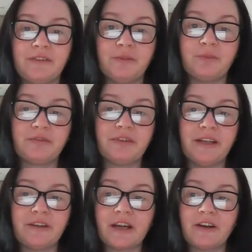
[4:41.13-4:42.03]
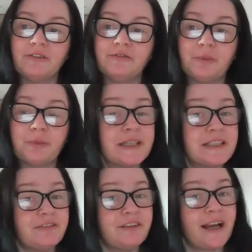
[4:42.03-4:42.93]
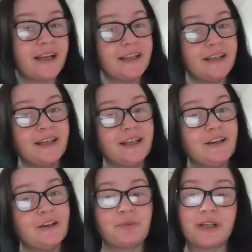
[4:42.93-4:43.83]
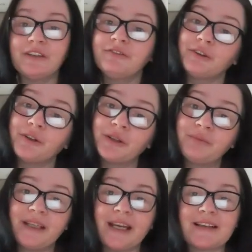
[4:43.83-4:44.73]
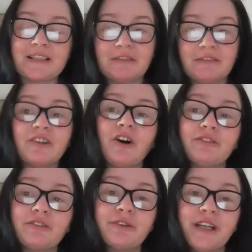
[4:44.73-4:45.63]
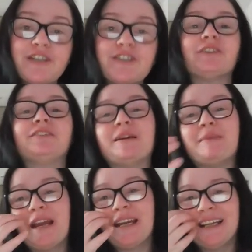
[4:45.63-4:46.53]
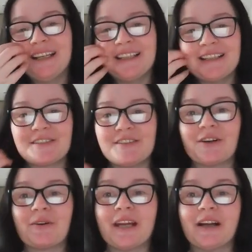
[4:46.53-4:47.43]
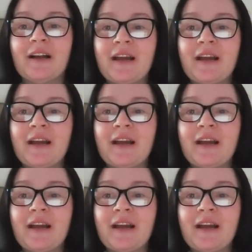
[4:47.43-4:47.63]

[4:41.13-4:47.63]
you prefer, you can go for Printify, Printful. Yeah, so we will go through each of them in this tutorial,